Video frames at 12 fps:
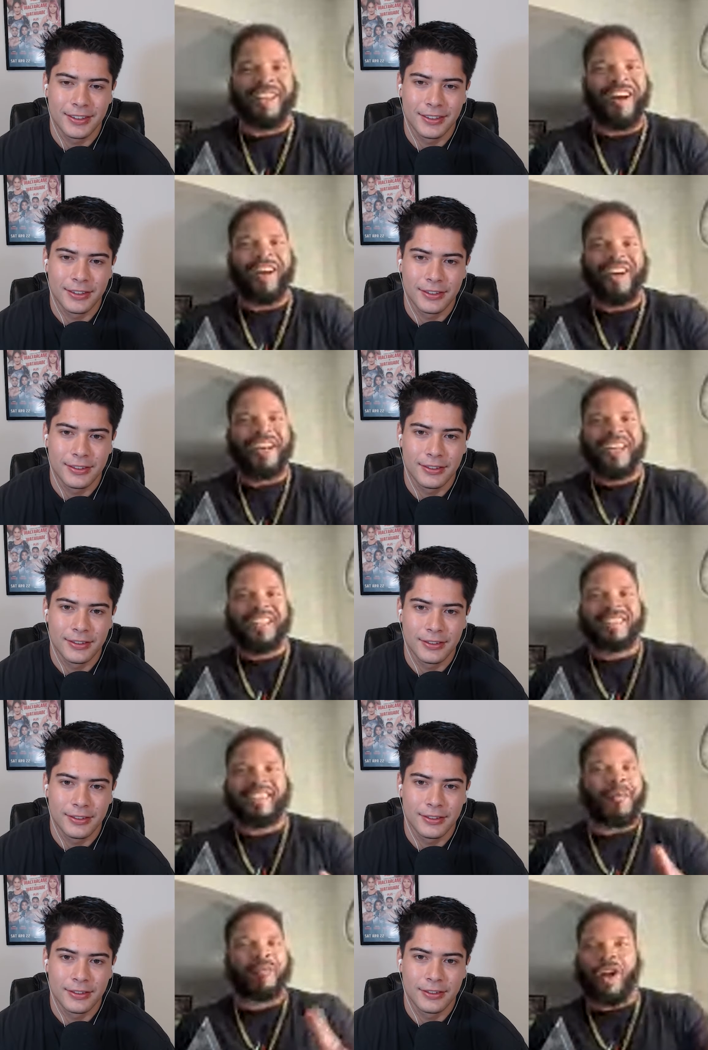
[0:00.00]
Speaker 1: you know,
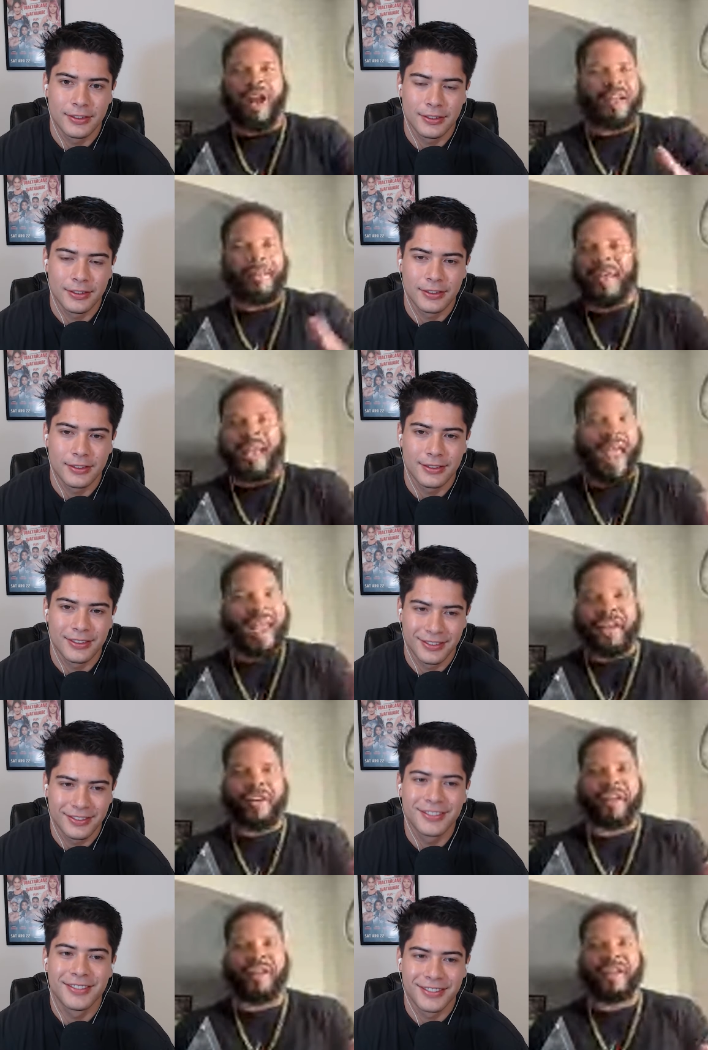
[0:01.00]
stop trying to be a
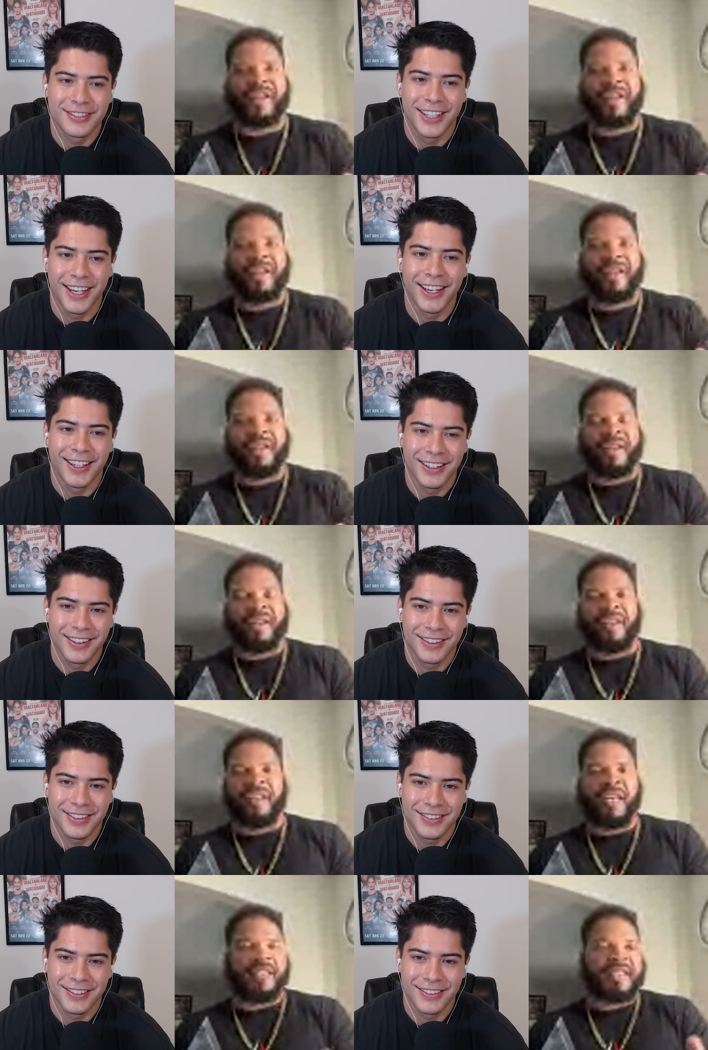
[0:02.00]
hater. Yeah.
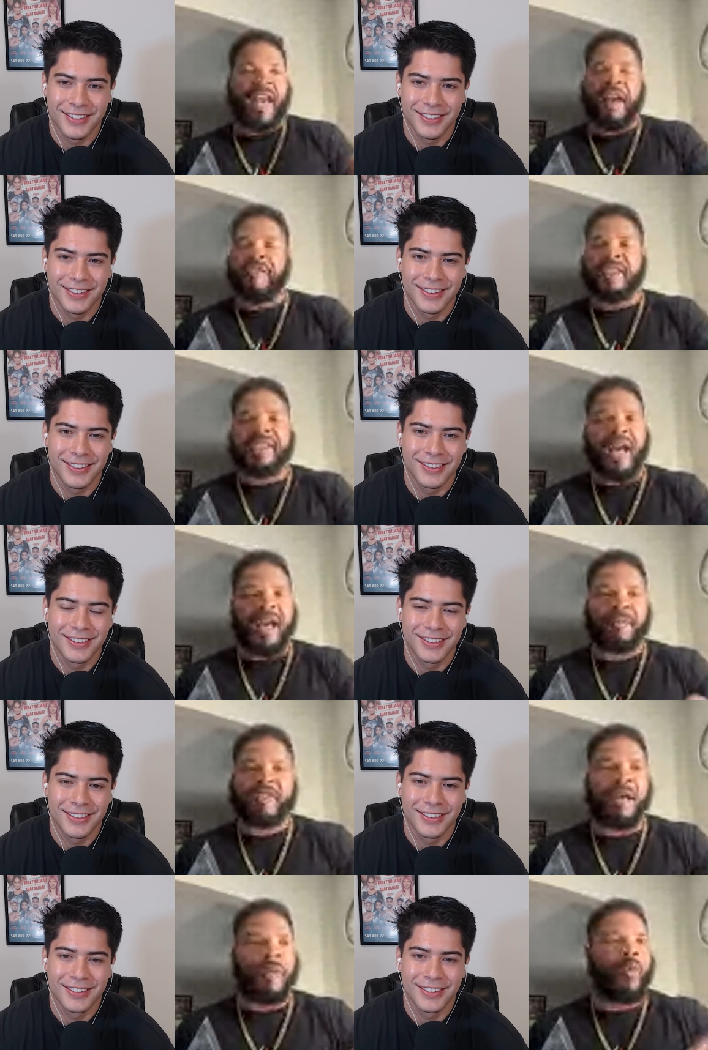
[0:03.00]
Because every
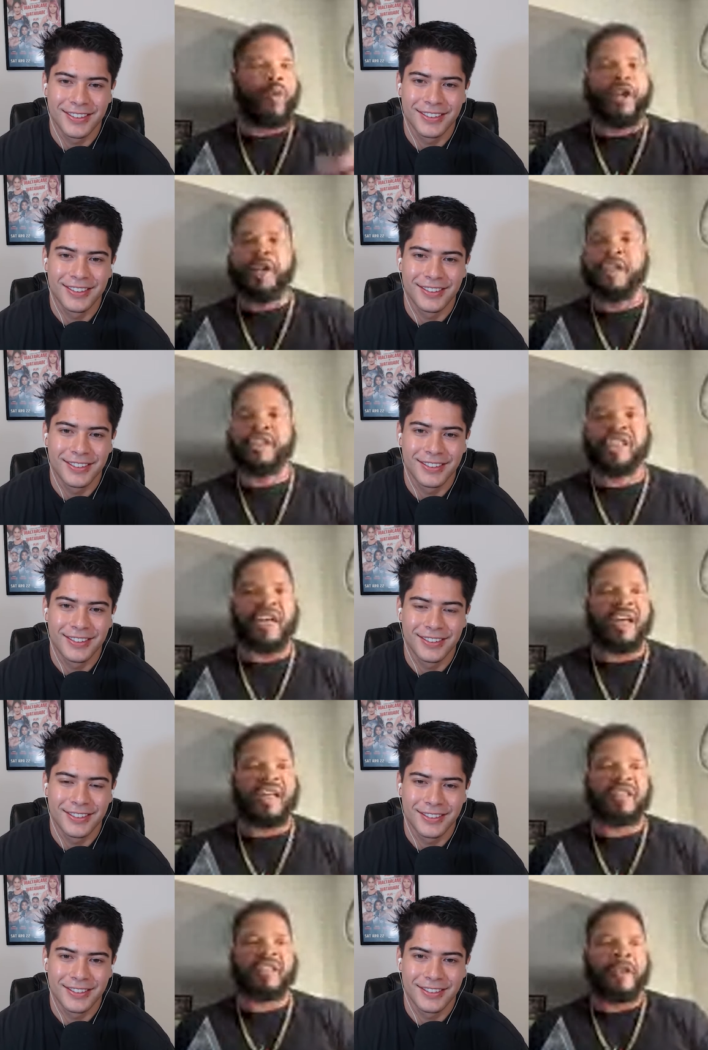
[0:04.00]
time some weird
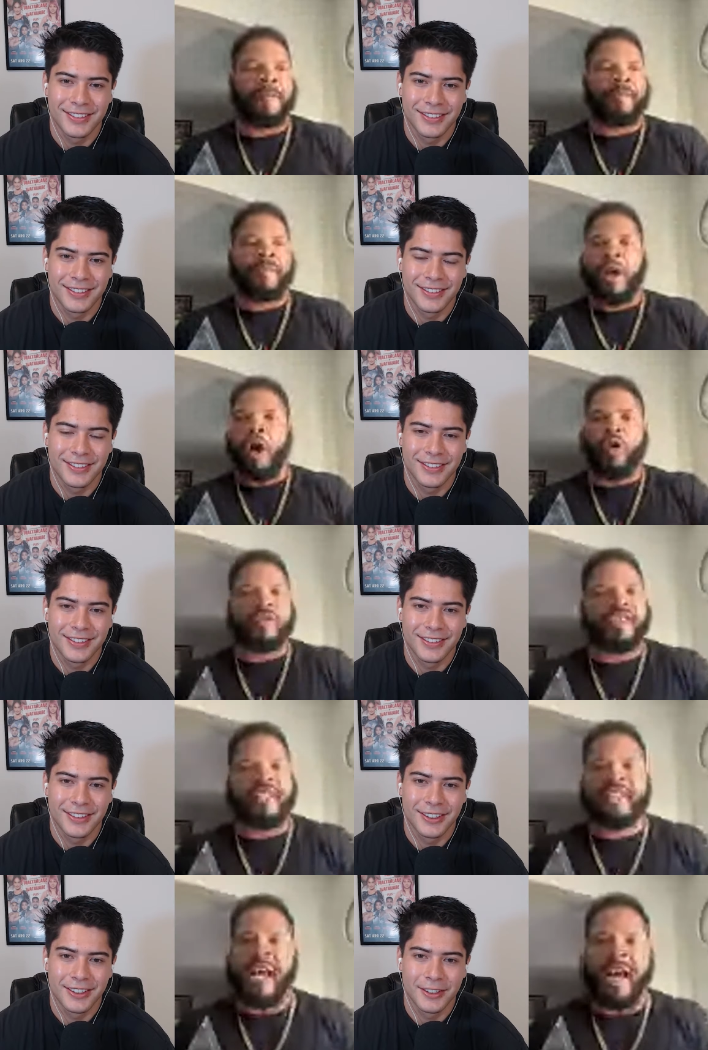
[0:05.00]
judge
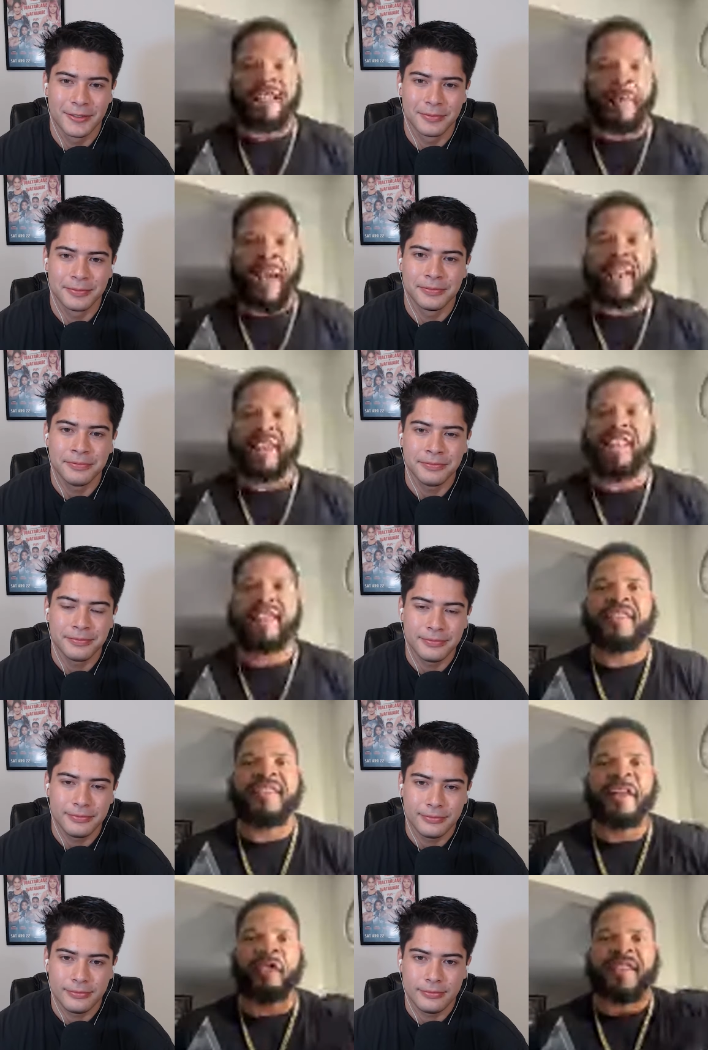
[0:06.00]
holds these guys back,
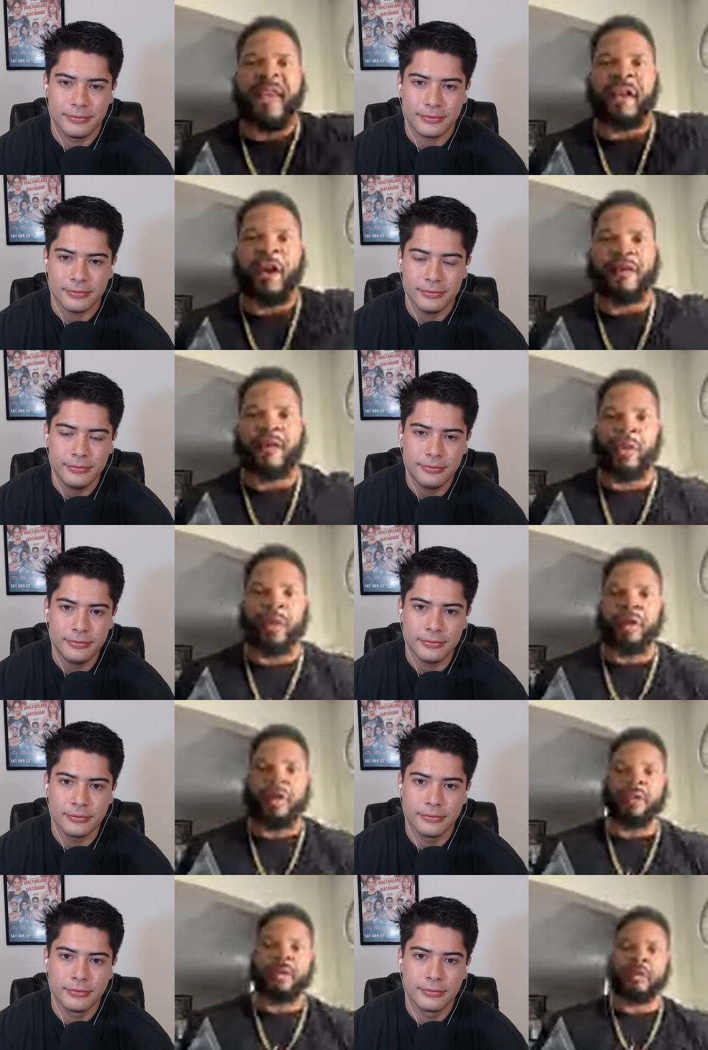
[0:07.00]
they still take over the
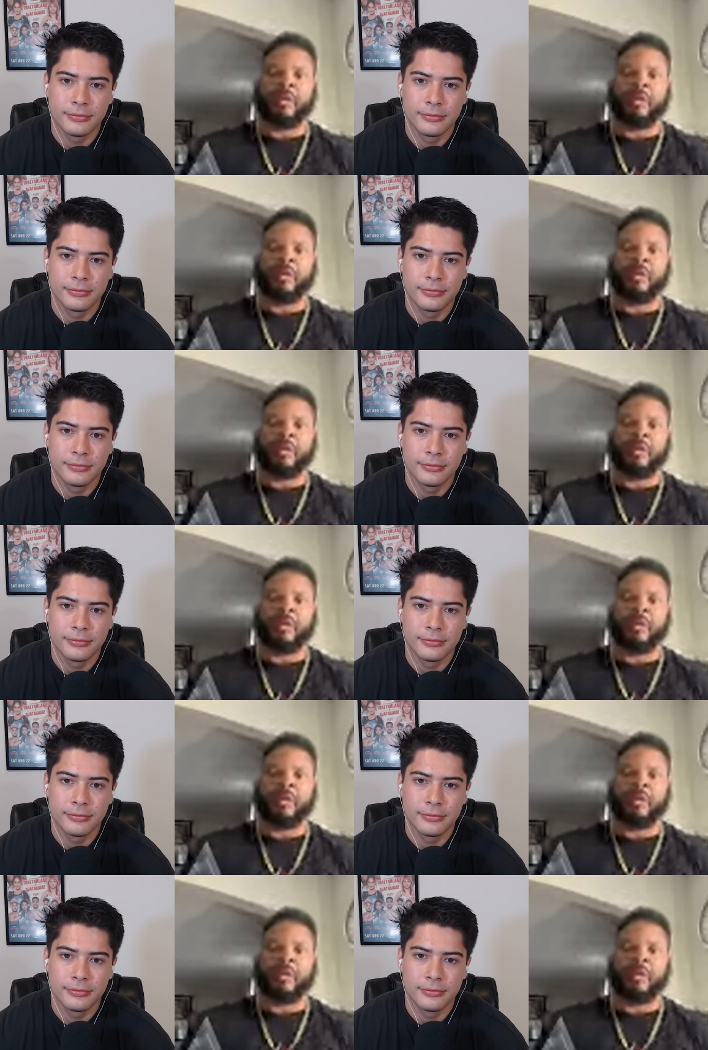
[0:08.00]
world.